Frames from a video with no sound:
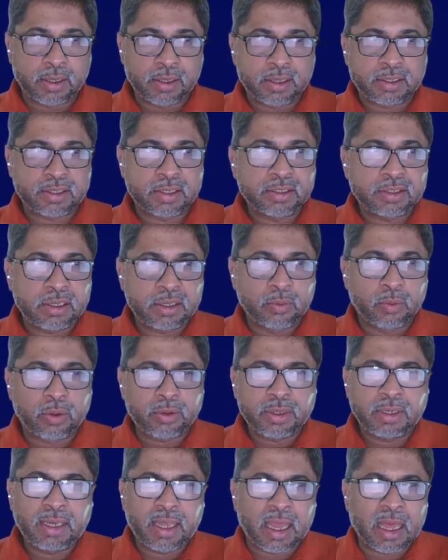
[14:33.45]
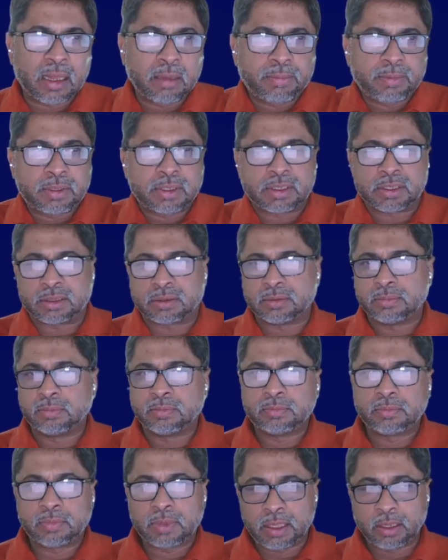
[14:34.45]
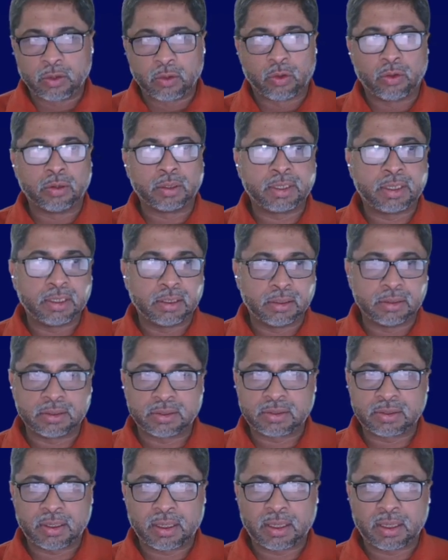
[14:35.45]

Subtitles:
So essentially, what really helped us along here,